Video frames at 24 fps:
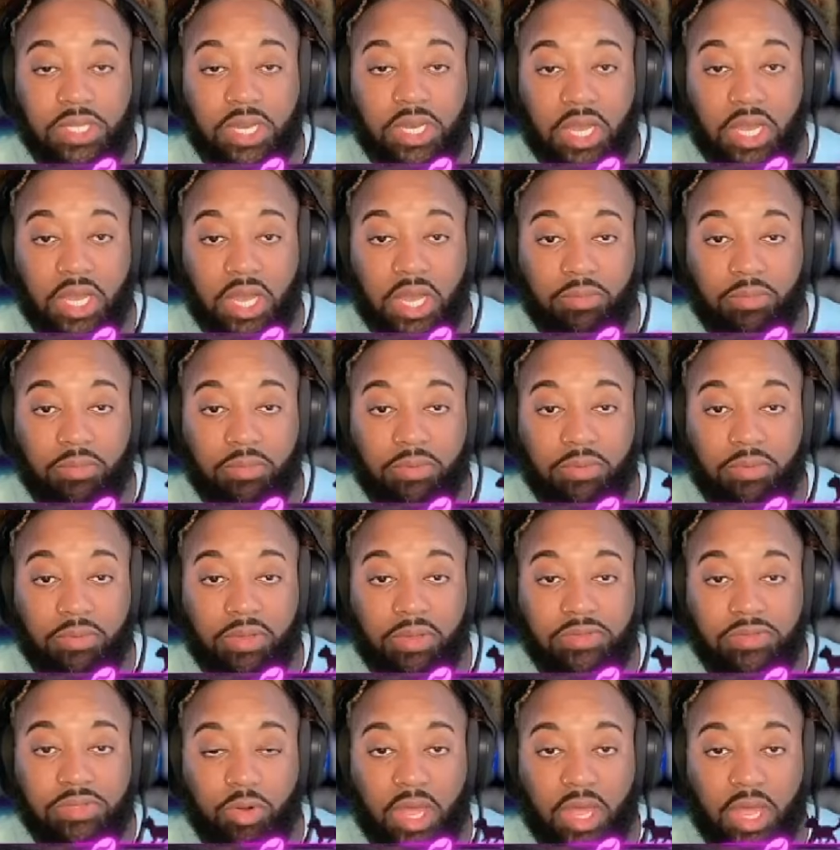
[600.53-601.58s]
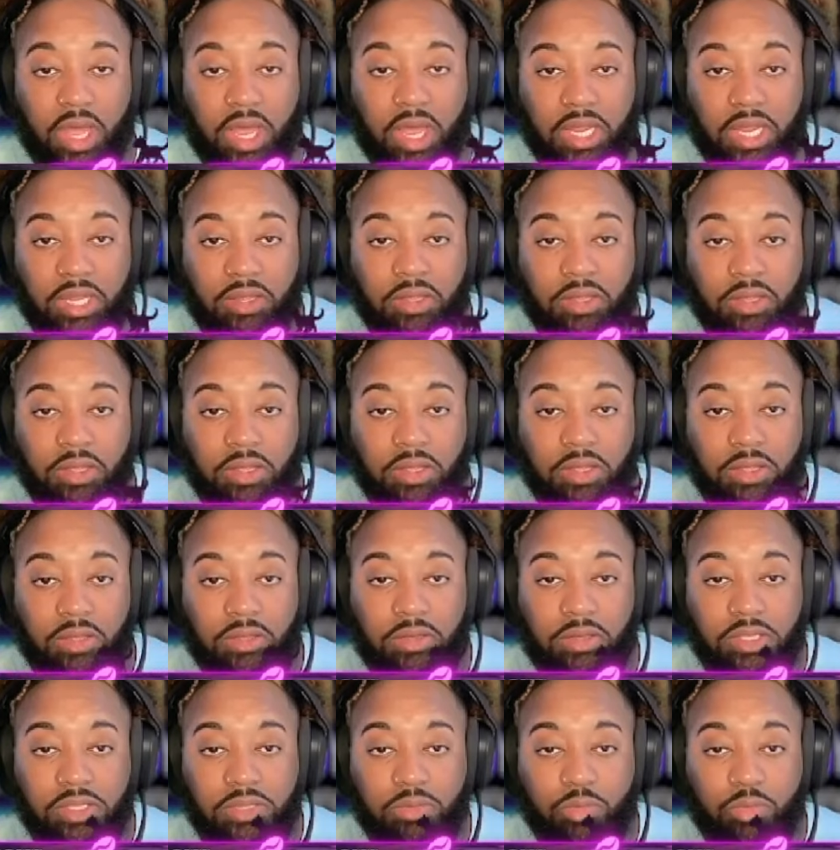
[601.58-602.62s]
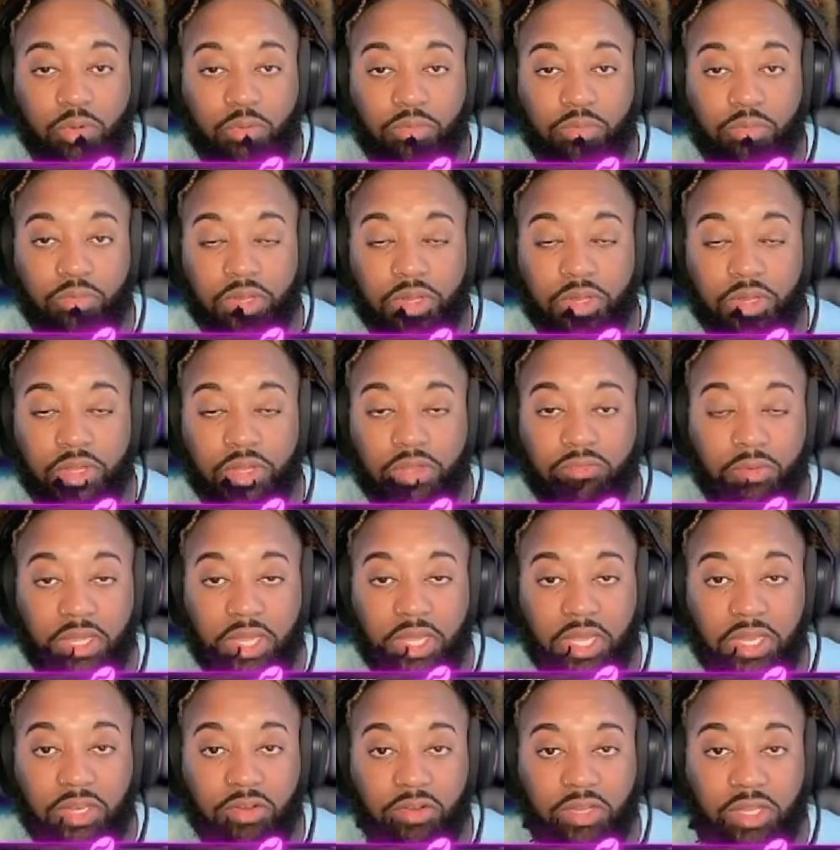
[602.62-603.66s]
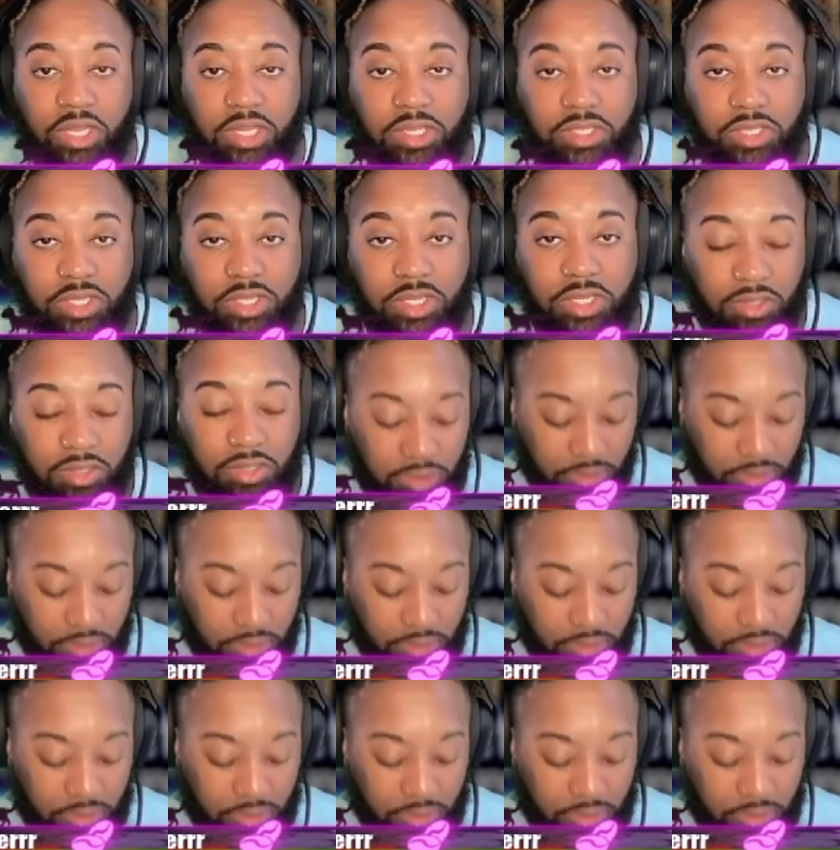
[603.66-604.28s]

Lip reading: up, gives it more light, gives it more breathing room in your kitchen.